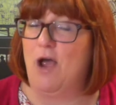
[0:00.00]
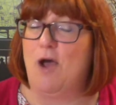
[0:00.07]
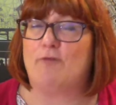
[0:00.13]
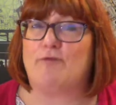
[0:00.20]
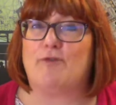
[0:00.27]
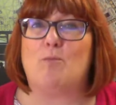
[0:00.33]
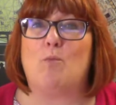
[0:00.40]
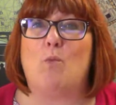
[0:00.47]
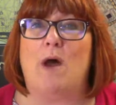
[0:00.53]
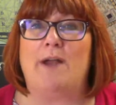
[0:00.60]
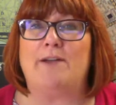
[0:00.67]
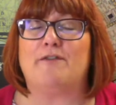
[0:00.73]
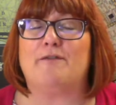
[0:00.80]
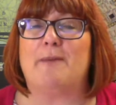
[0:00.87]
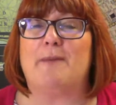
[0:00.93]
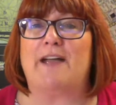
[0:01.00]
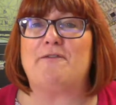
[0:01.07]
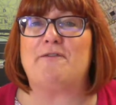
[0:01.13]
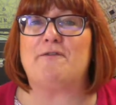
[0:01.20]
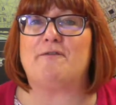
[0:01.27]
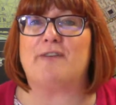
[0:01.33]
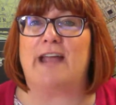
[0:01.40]
from one of my
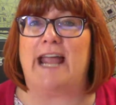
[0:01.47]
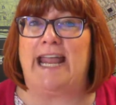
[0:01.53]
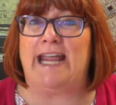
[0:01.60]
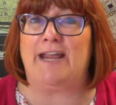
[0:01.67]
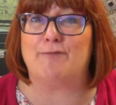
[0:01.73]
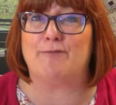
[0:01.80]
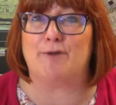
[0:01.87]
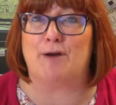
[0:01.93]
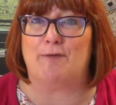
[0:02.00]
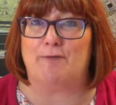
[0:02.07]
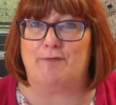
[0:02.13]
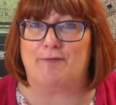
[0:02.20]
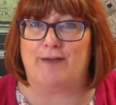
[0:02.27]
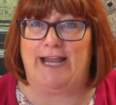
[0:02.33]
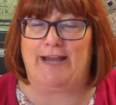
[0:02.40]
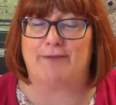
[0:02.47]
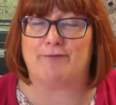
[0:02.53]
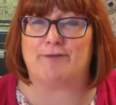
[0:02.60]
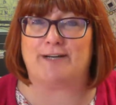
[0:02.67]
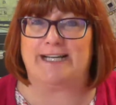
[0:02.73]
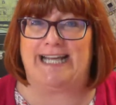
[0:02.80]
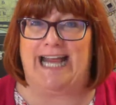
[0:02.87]

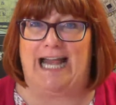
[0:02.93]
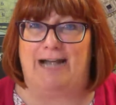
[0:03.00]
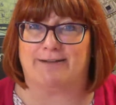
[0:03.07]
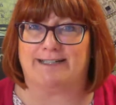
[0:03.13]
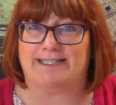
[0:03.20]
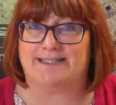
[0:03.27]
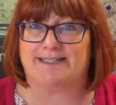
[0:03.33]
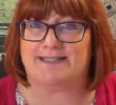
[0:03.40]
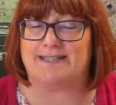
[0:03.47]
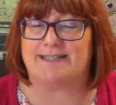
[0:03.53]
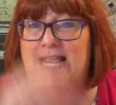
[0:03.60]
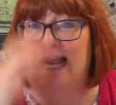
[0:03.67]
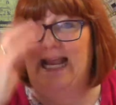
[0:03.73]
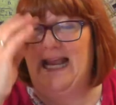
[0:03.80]
favourite characters.